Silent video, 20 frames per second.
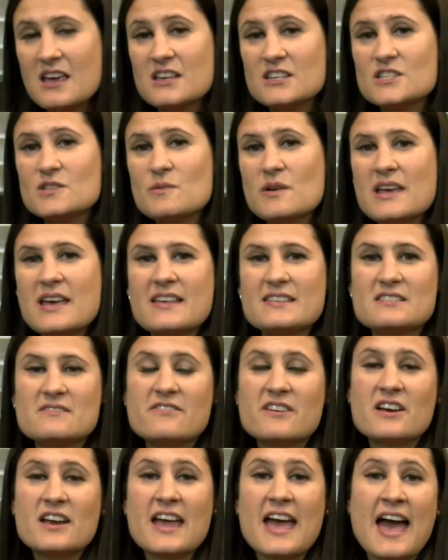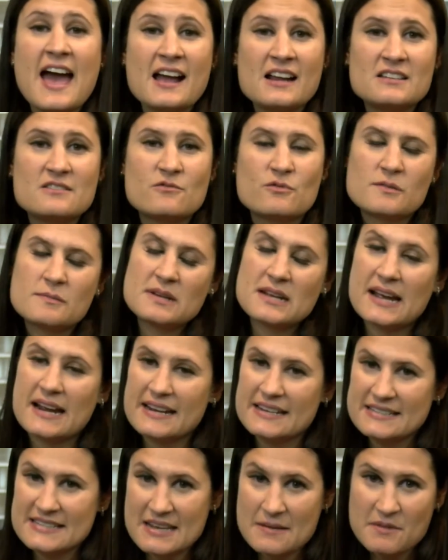SWE has a very active Women in
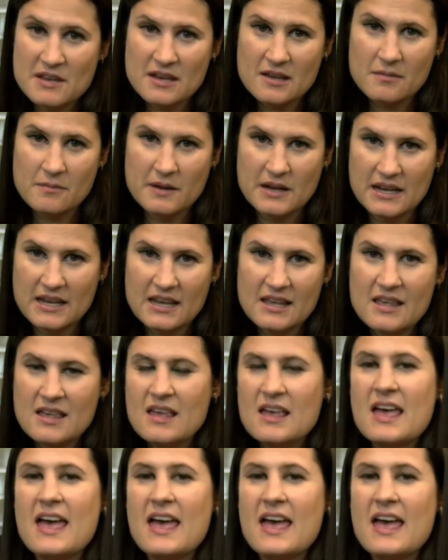Academia committee